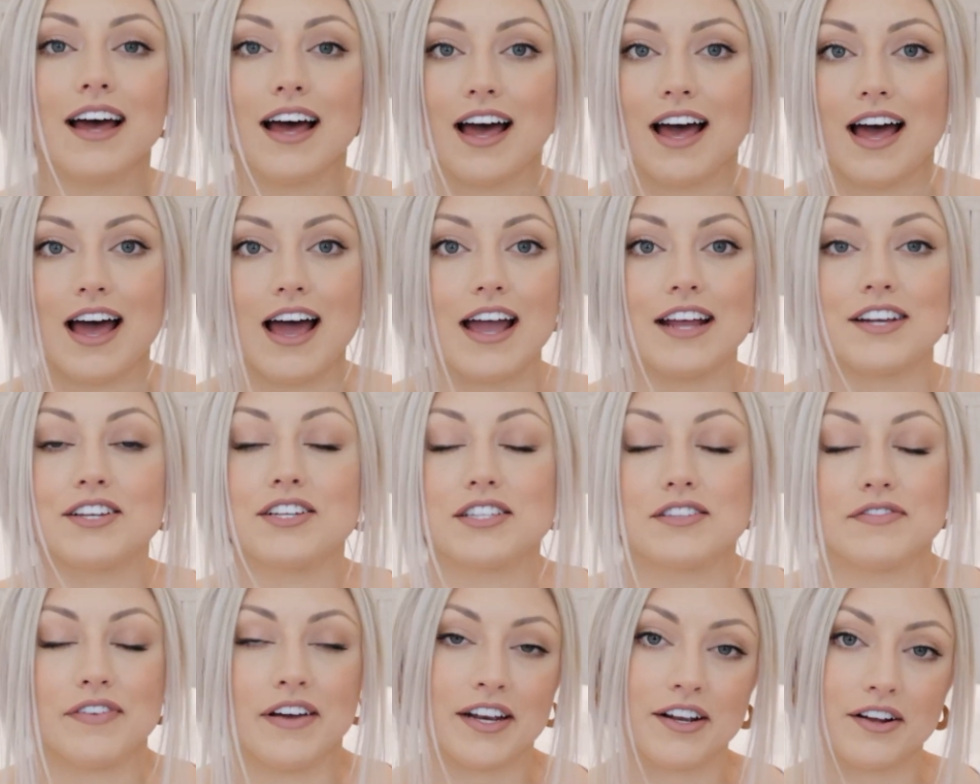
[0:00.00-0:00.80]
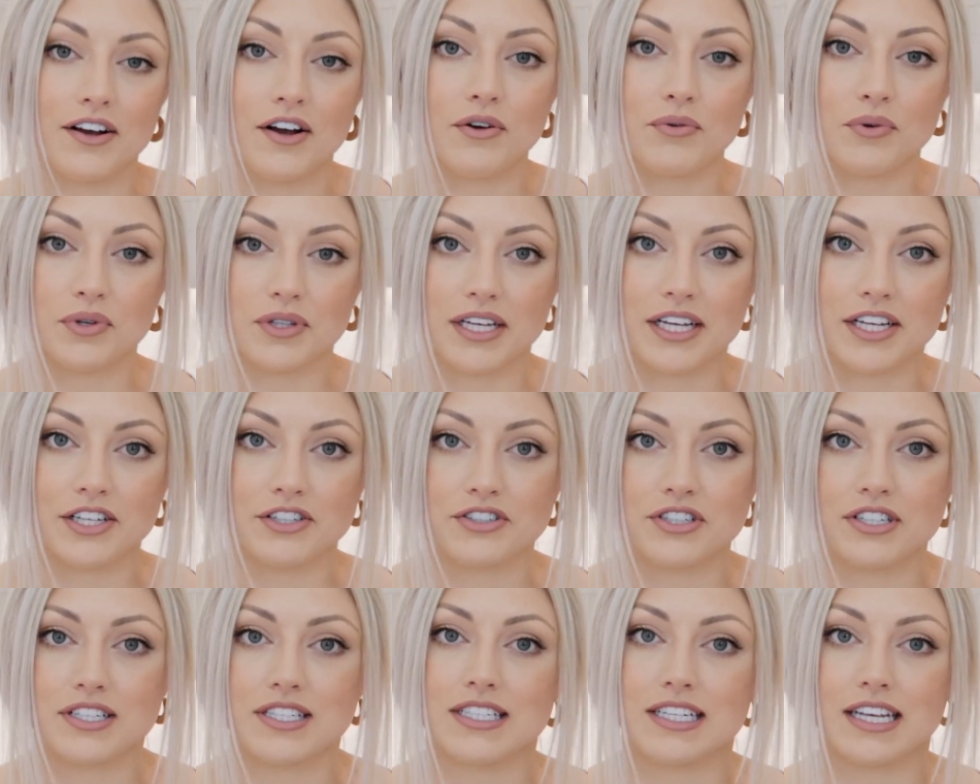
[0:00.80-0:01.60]
I just find it all really
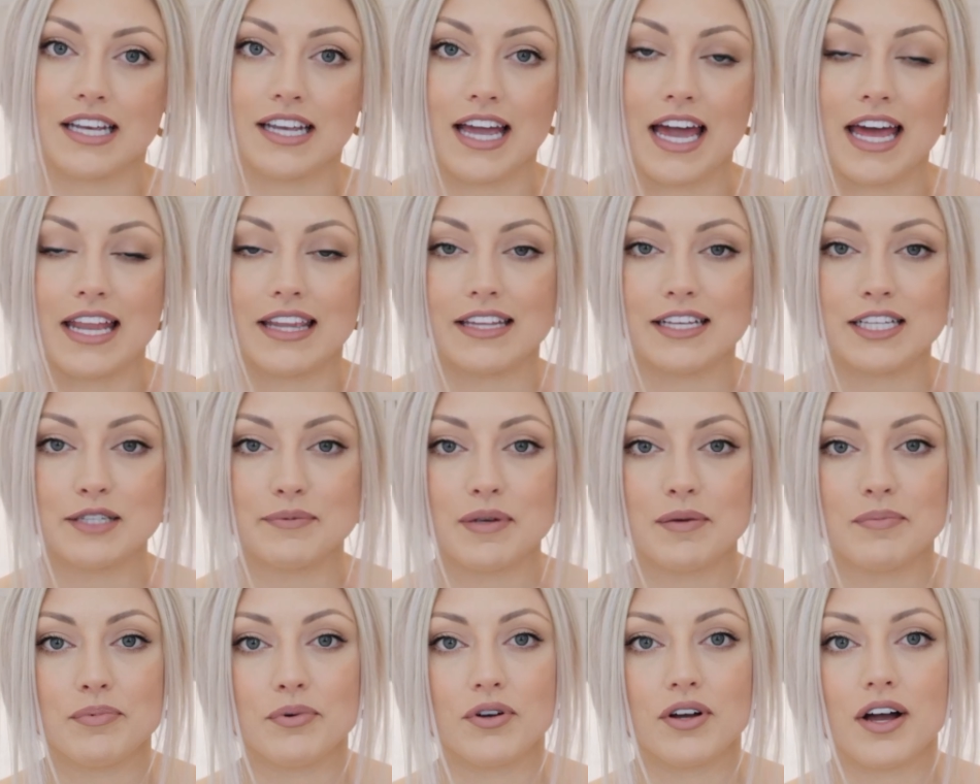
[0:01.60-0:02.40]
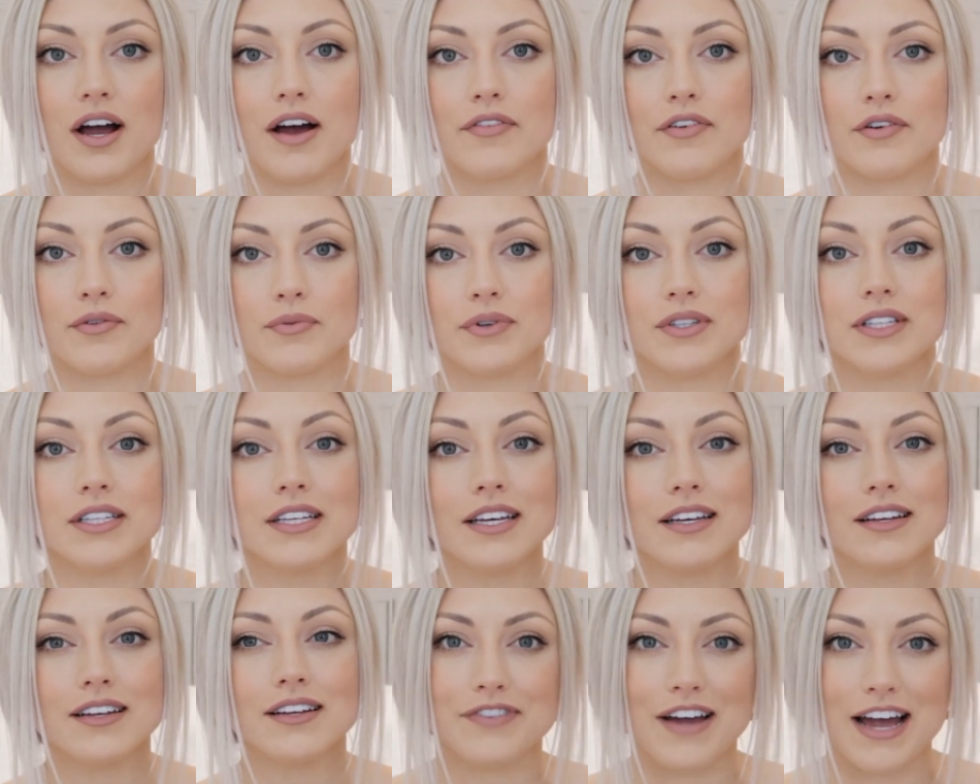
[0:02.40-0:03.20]
interesting, and these people cover
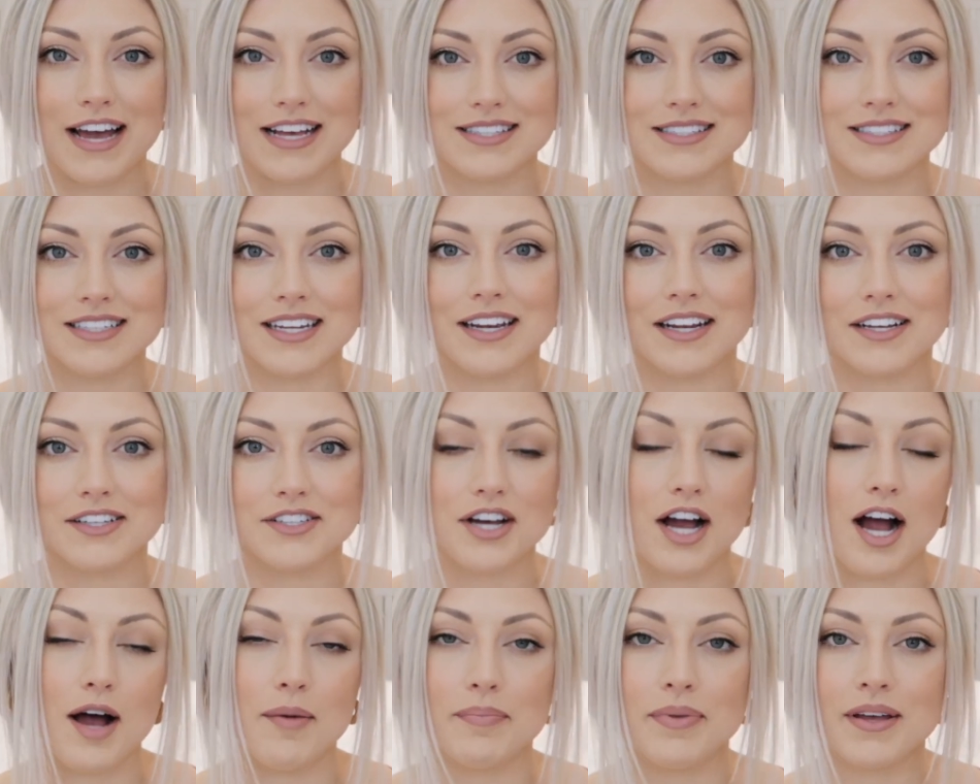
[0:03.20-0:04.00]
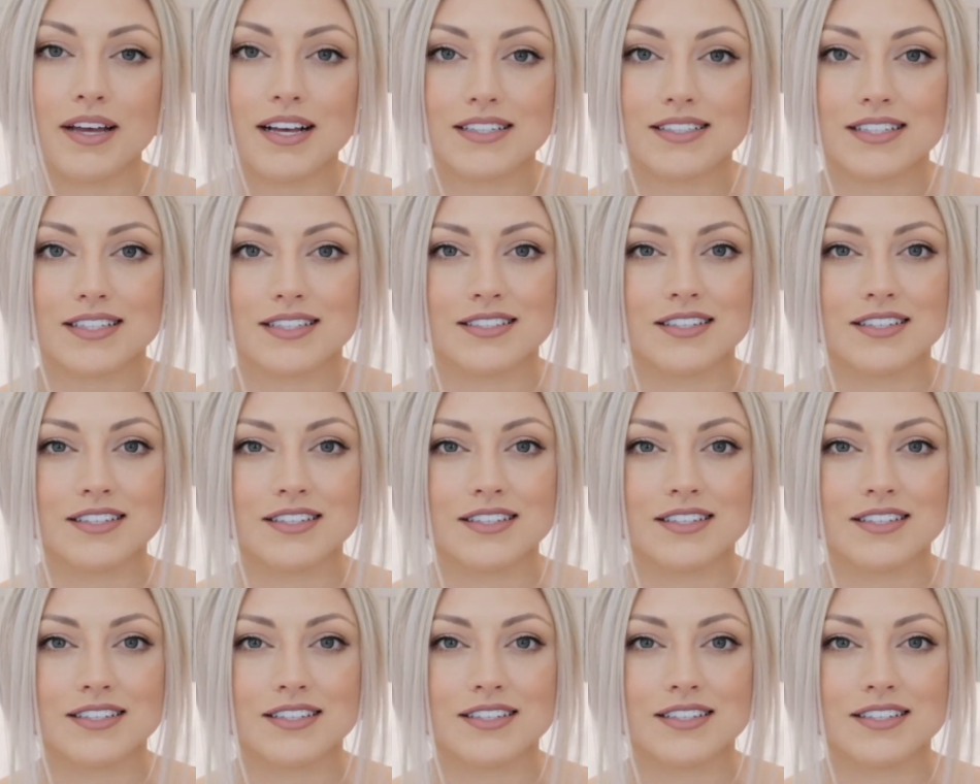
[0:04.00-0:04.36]
really fascinating topics.